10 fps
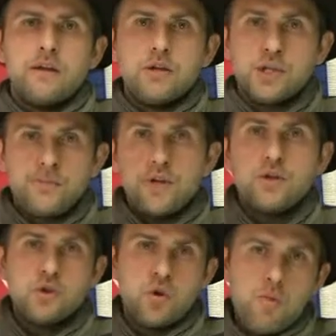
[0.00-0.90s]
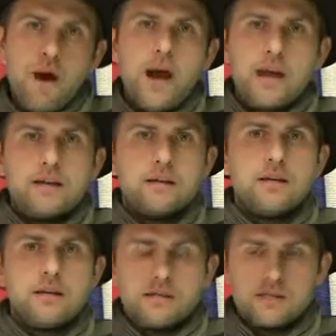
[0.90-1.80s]
just because your mind
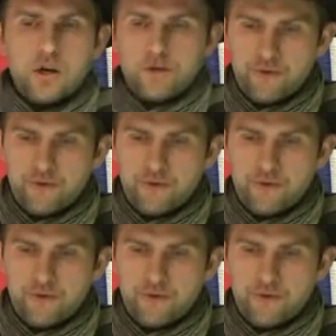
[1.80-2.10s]
is not